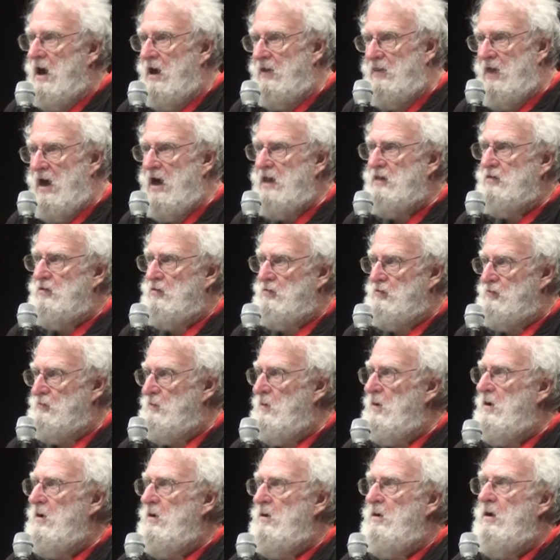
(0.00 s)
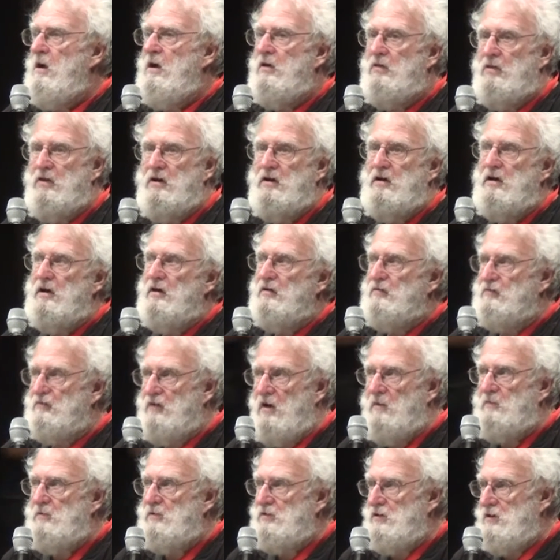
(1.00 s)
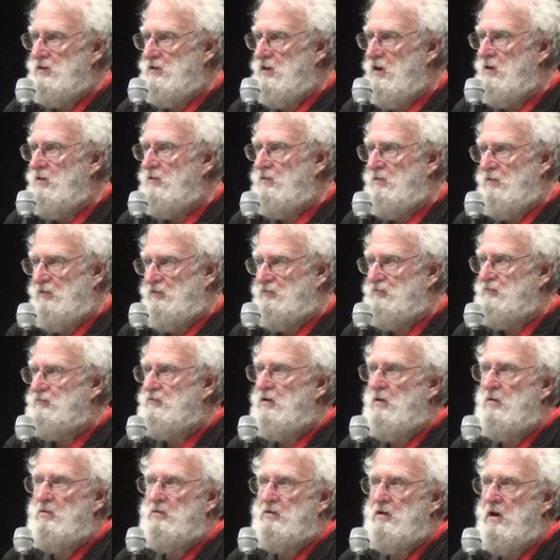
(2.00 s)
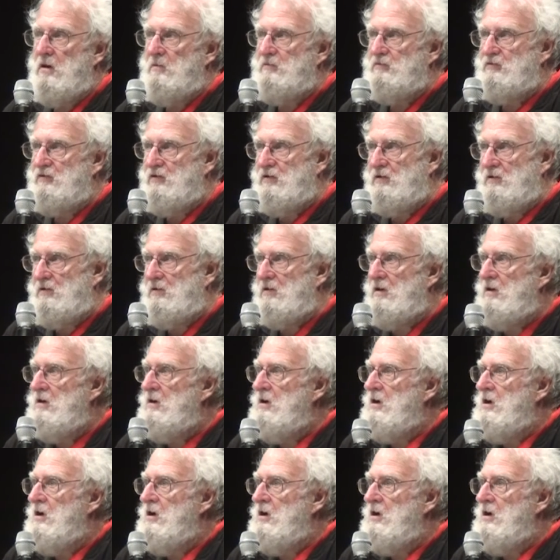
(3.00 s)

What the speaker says: and that's where the 1700 hertz tone comes in.